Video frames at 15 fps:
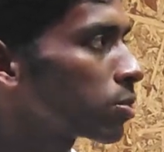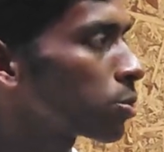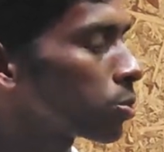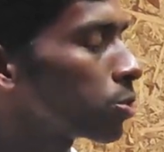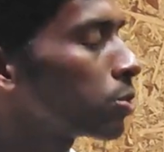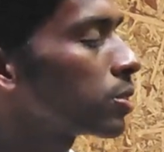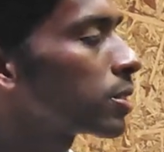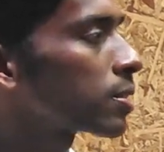So
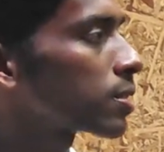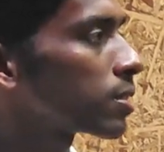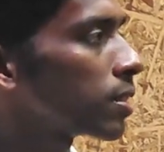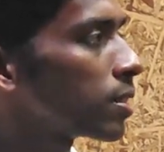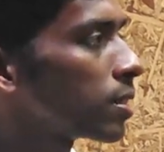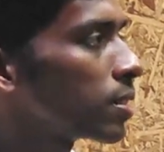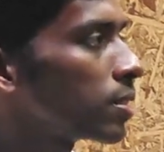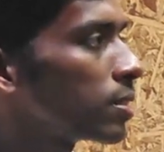could you just
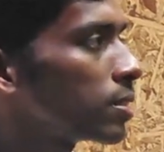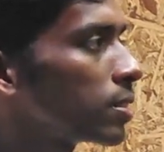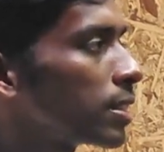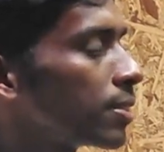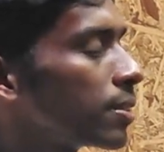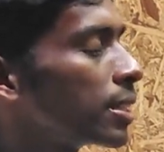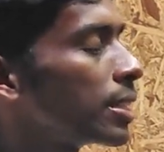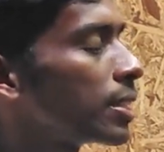
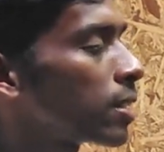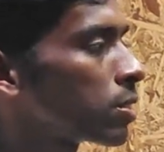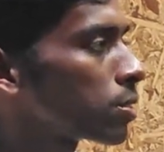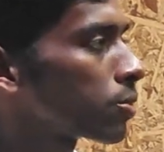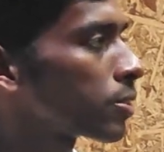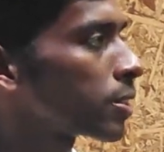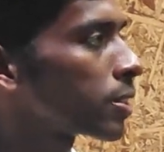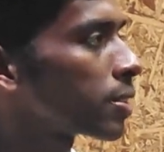give the details
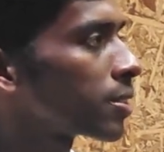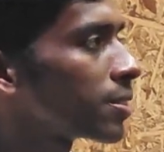of it?